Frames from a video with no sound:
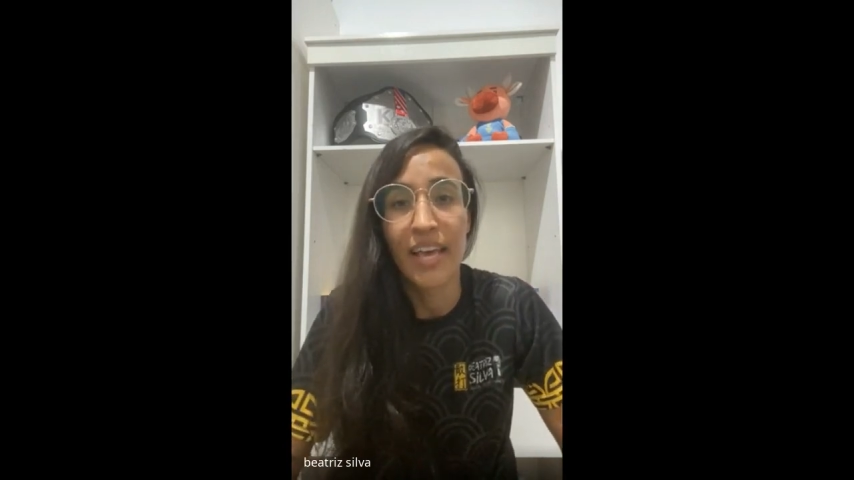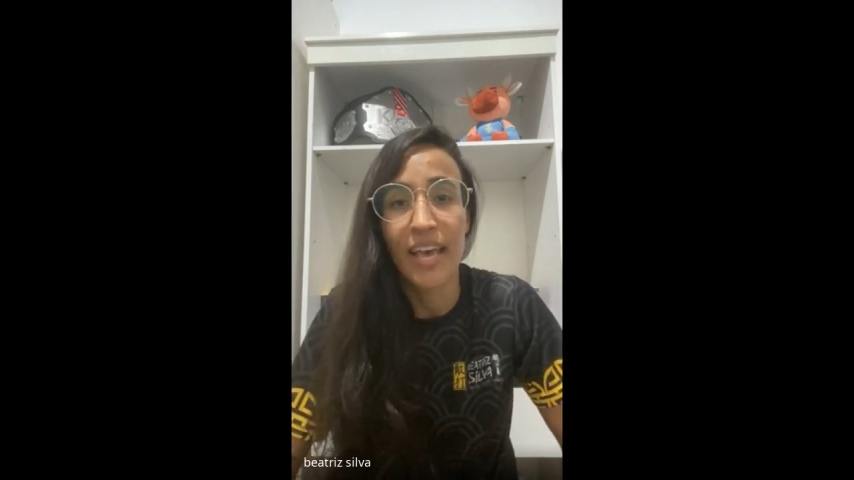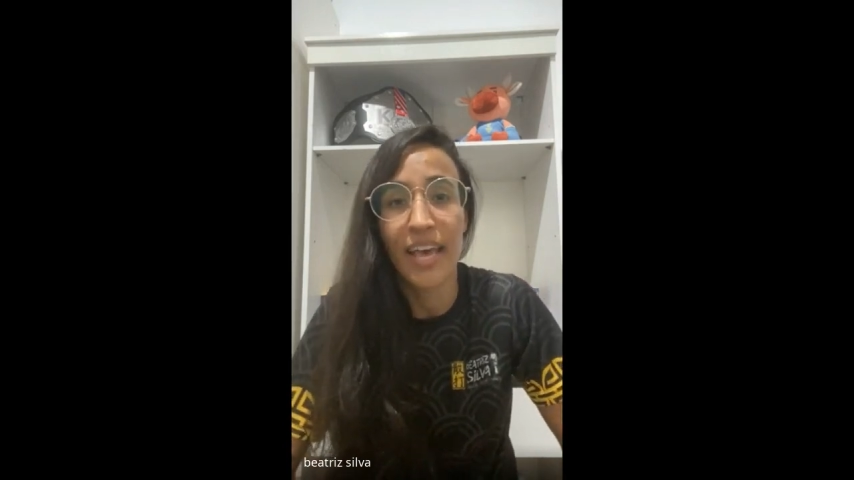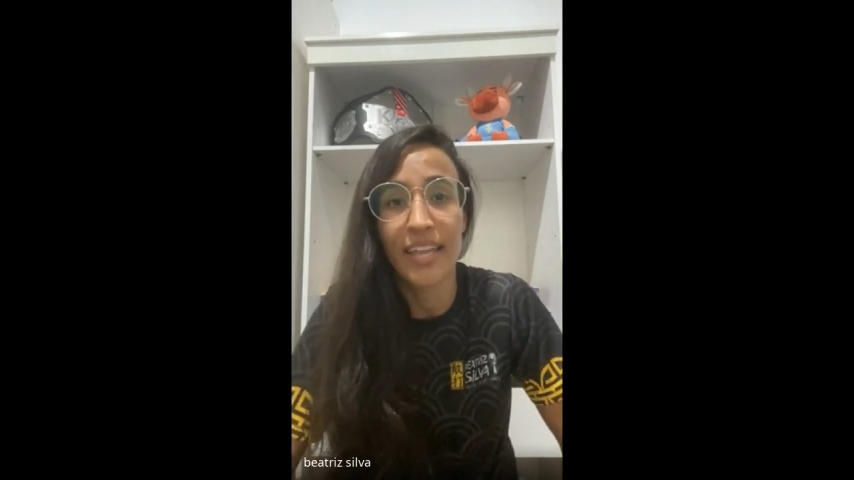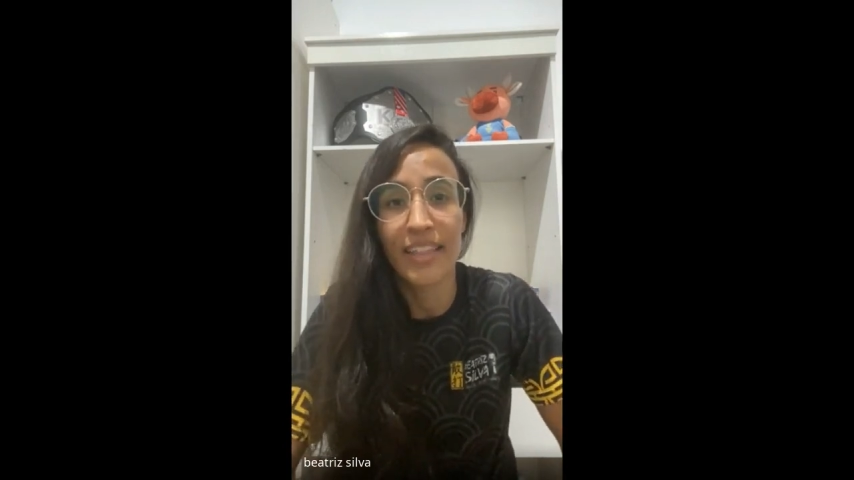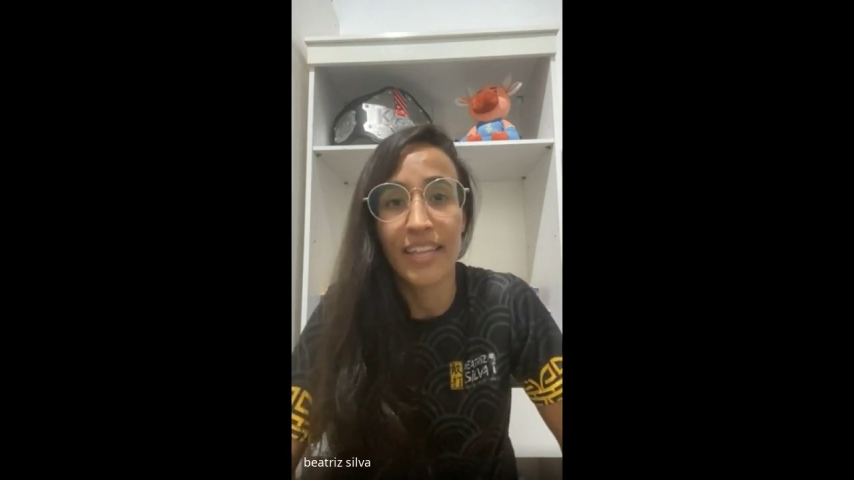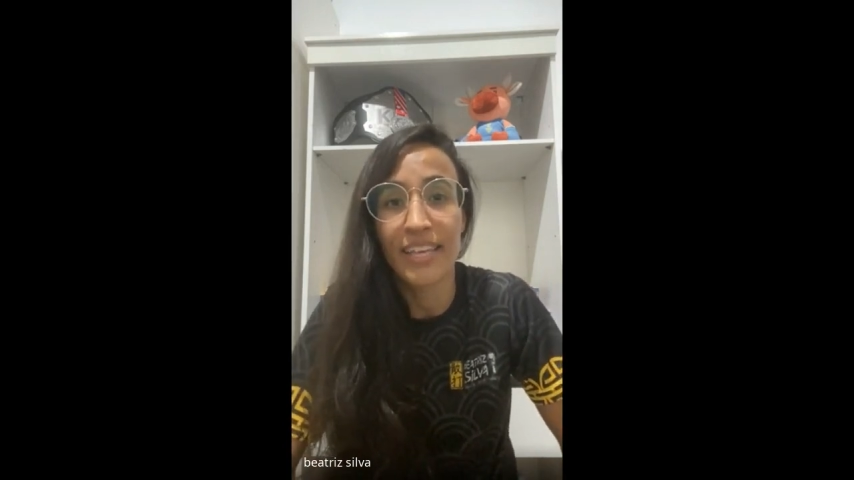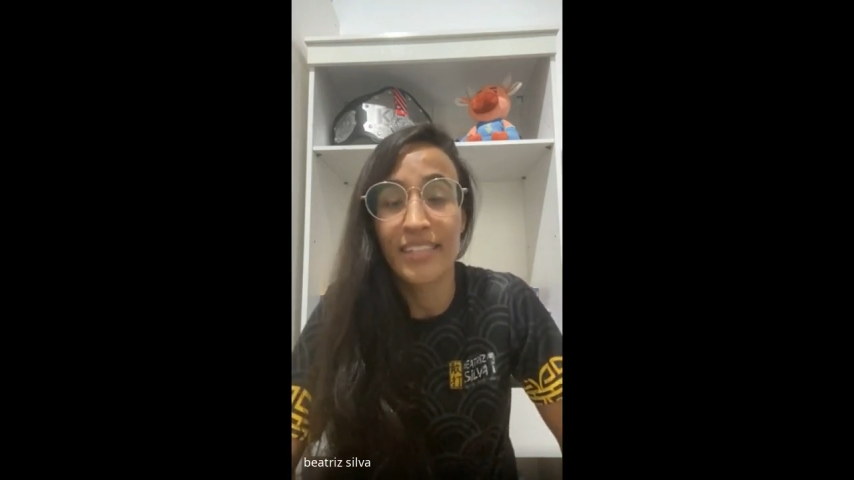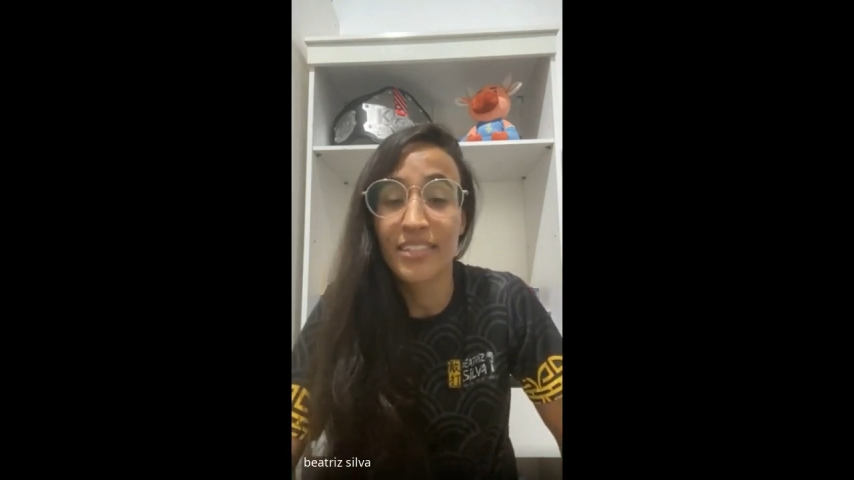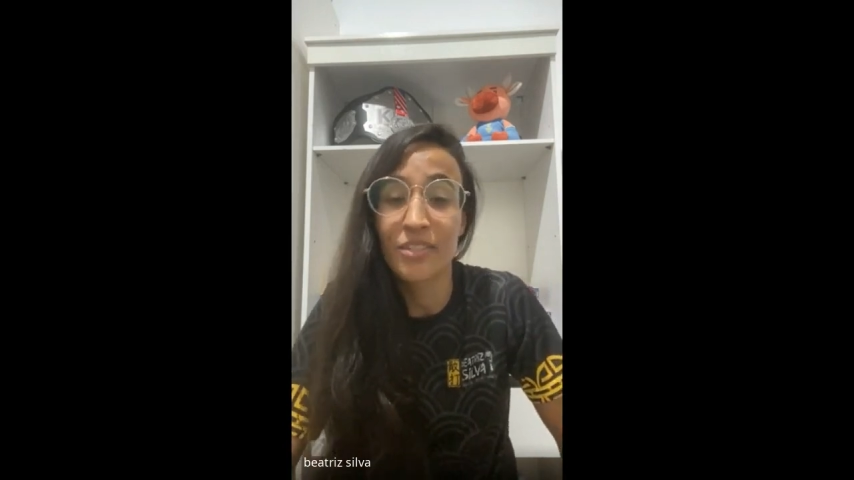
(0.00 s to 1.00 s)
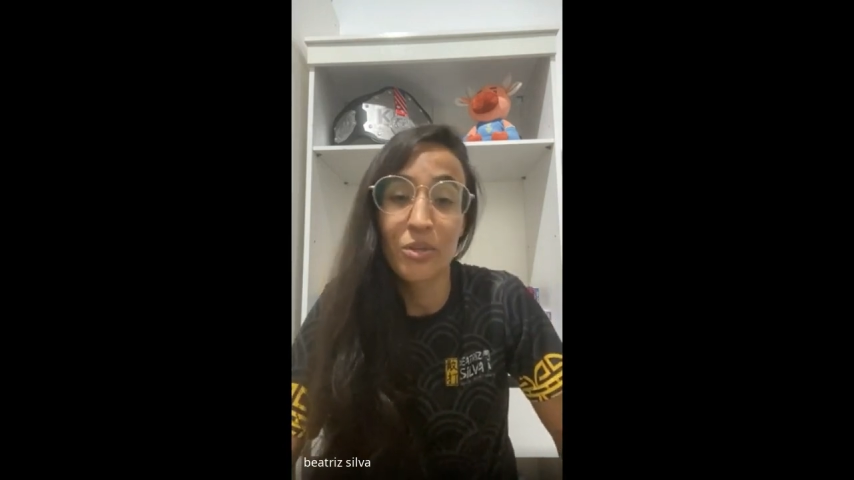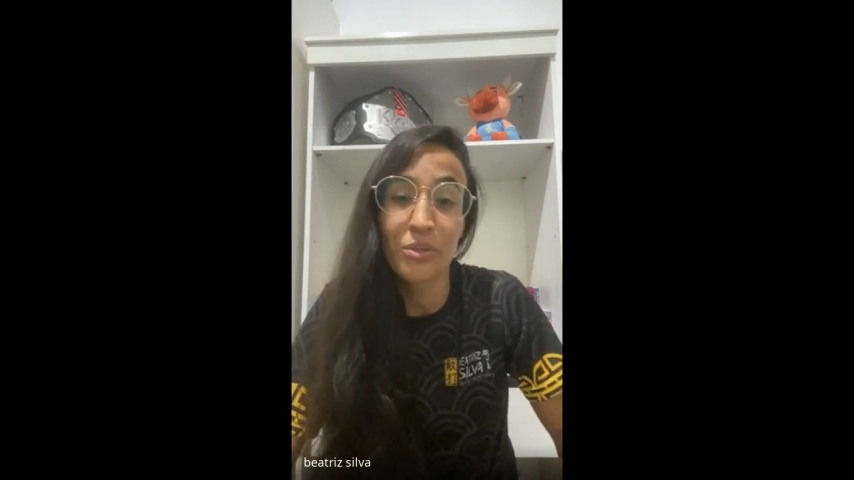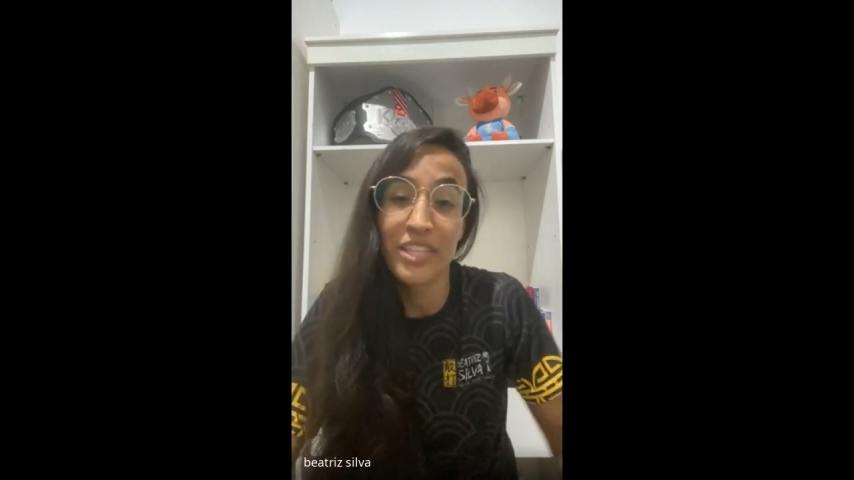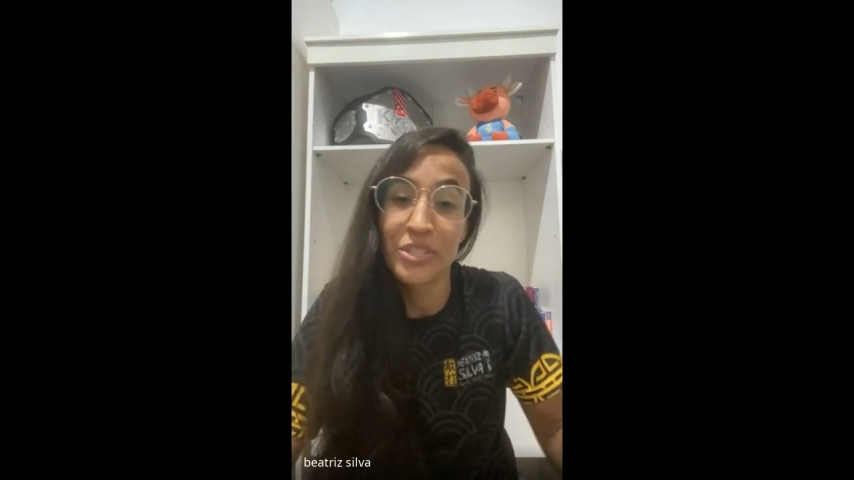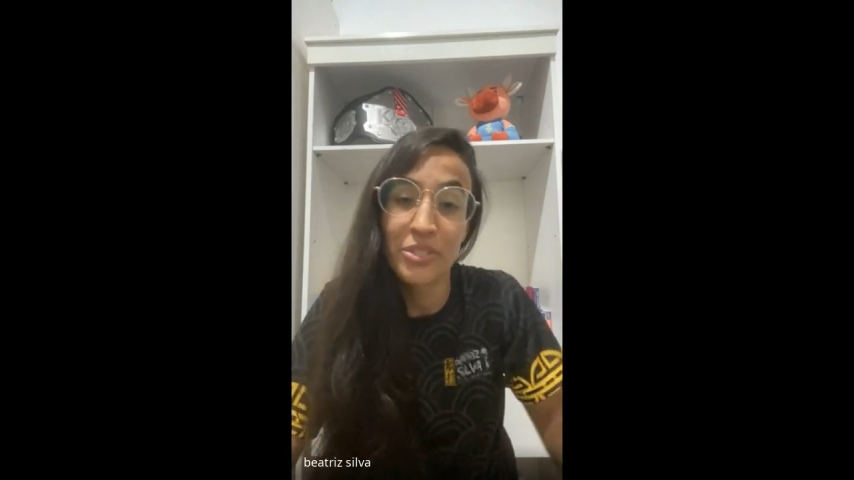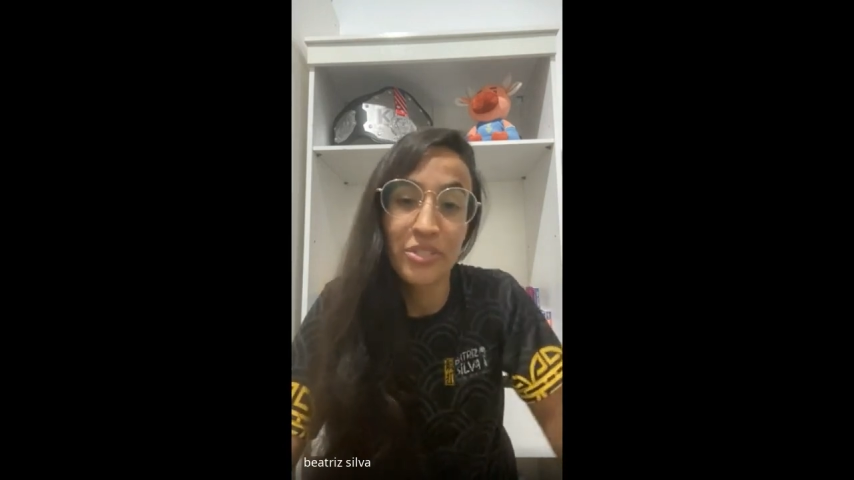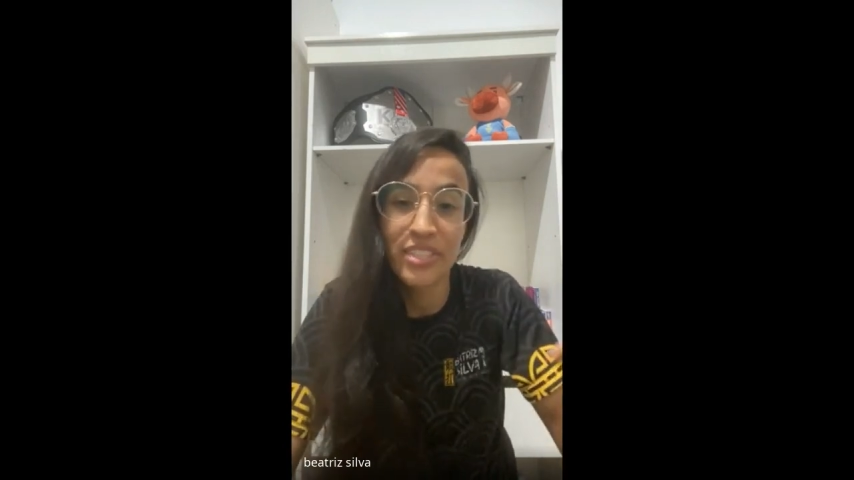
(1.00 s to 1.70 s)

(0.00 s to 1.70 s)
And it's cool that you